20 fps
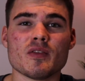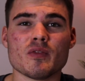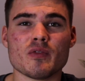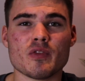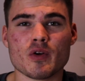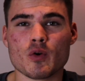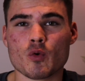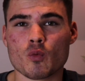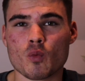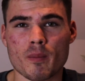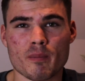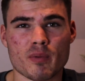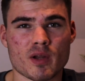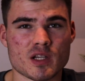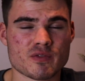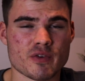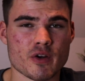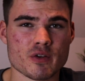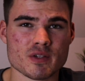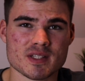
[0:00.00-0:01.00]
the
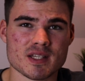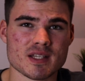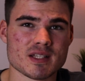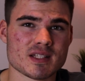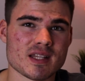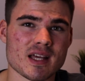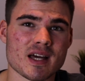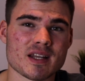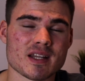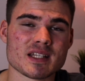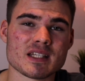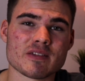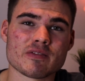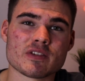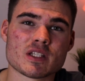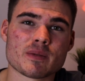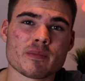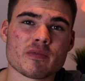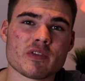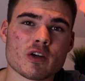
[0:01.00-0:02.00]
OnePlus phones since then, and even
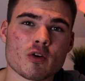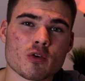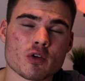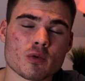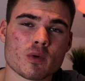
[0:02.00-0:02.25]
some of the older